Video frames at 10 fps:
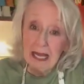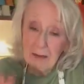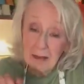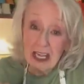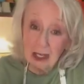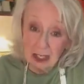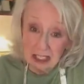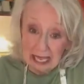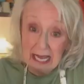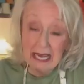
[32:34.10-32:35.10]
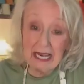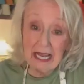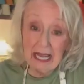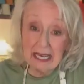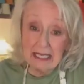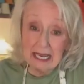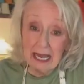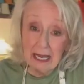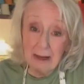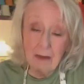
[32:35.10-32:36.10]
make your salad ahead of
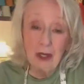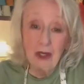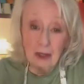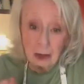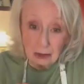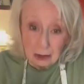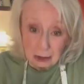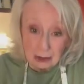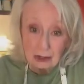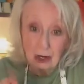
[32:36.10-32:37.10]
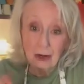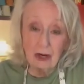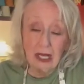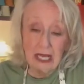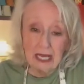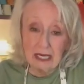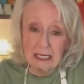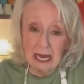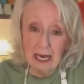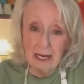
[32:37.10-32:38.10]
time, your dessert ahead of
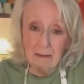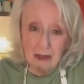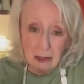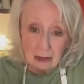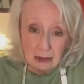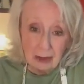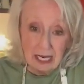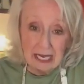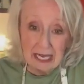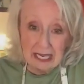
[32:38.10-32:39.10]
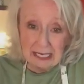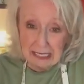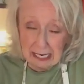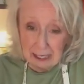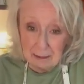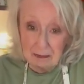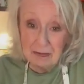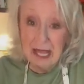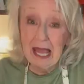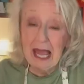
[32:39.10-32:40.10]
time, your drink ahead of time.
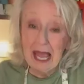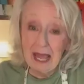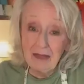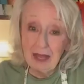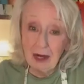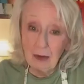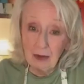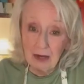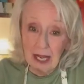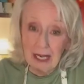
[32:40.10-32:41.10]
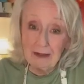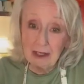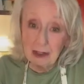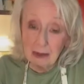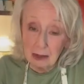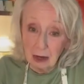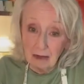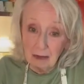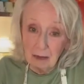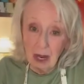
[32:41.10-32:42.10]
And then on the day that you serve
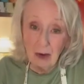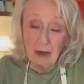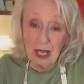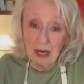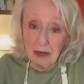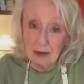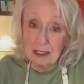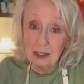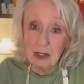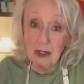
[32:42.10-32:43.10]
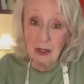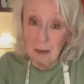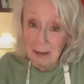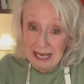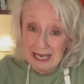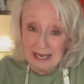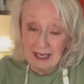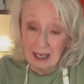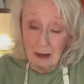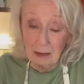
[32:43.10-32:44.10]
them, all you got to do is cook your meat and a
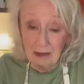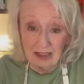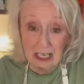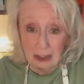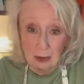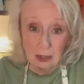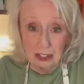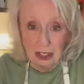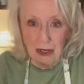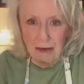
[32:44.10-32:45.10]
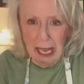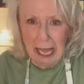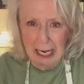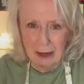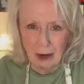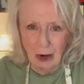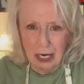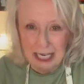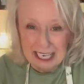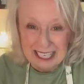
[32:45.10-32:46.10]
couple of vegetables, and you got it,
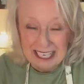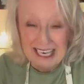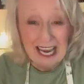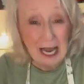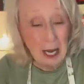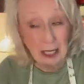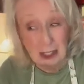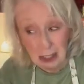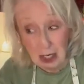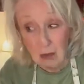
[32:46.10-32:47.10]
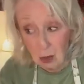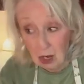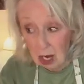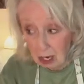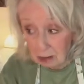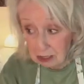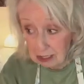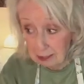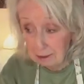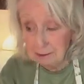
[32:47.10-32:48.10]
darling. And she would
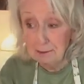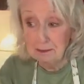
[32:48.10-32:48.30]
also